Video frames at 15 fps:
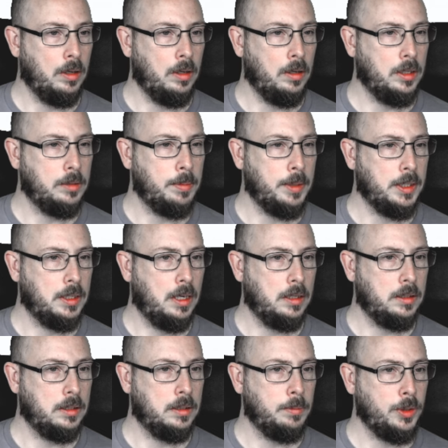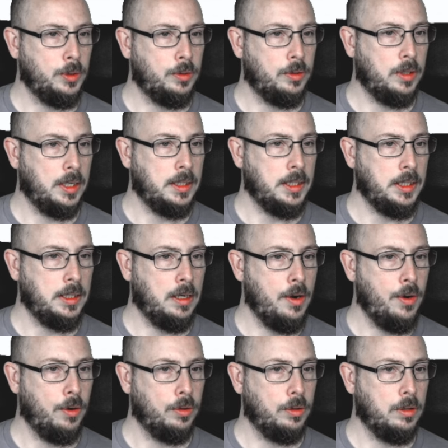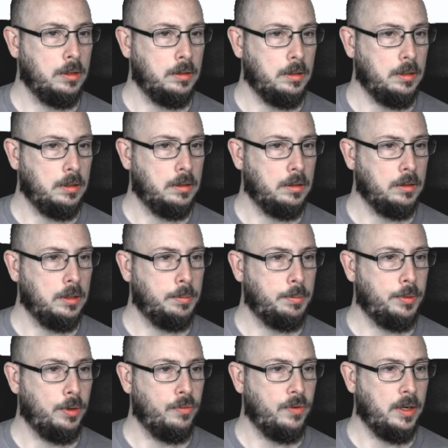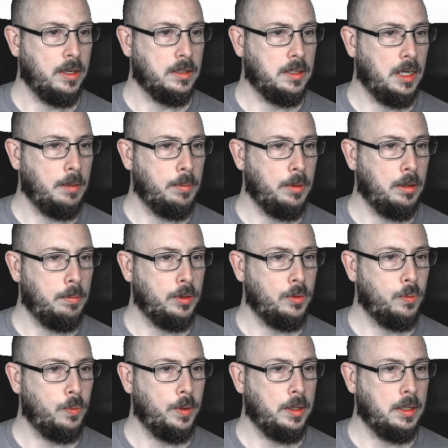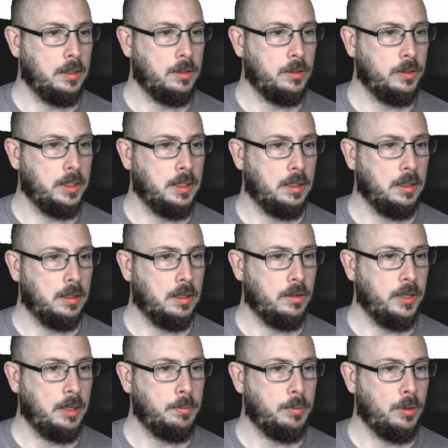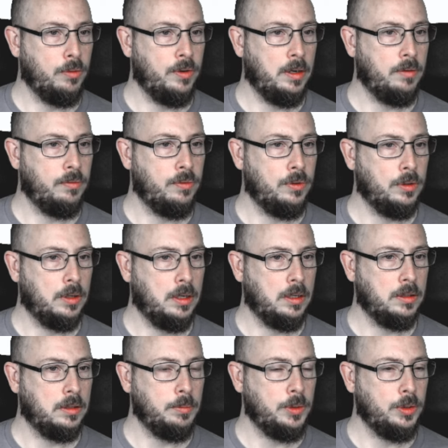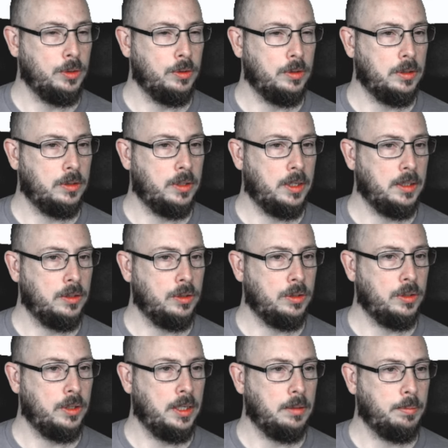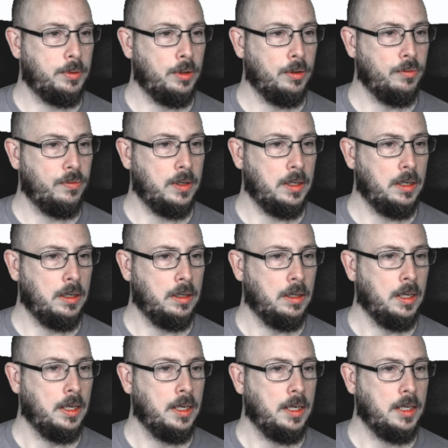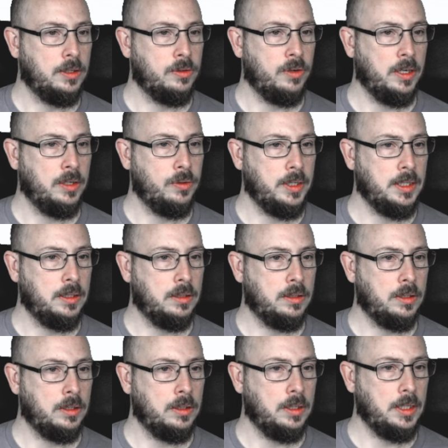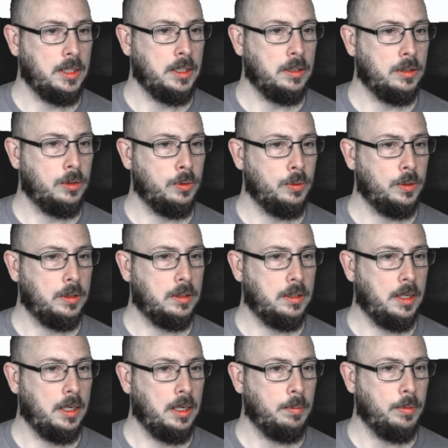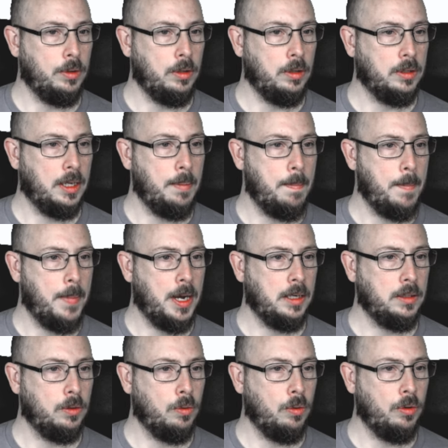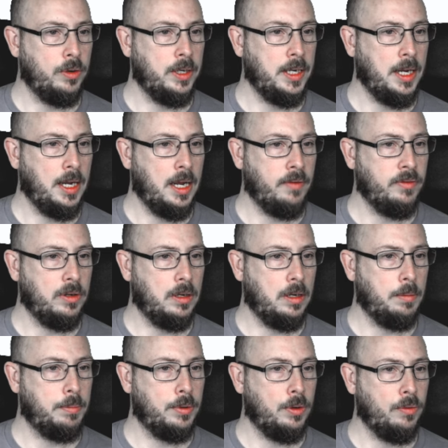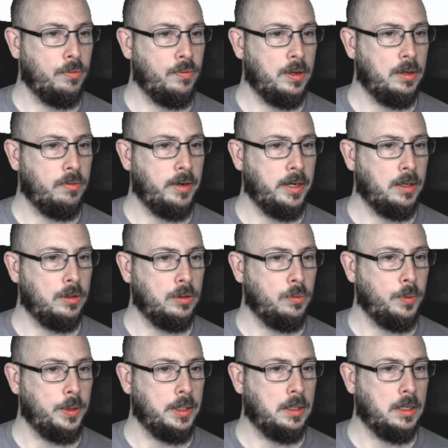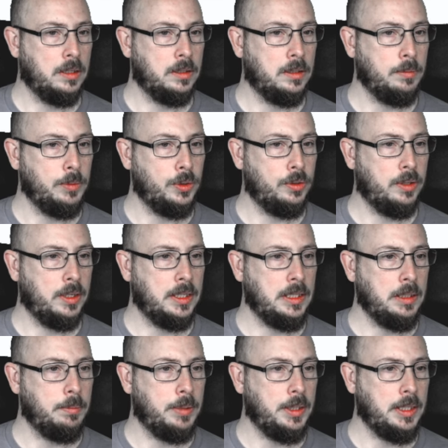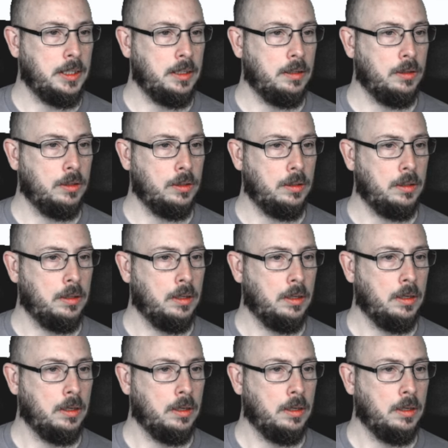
This makes custom user ID not null on the profiles table, but when the trigger create profile for a custom user tries to create a profile, it's trying to insert into a table that might already have a profile record with custom user ID being null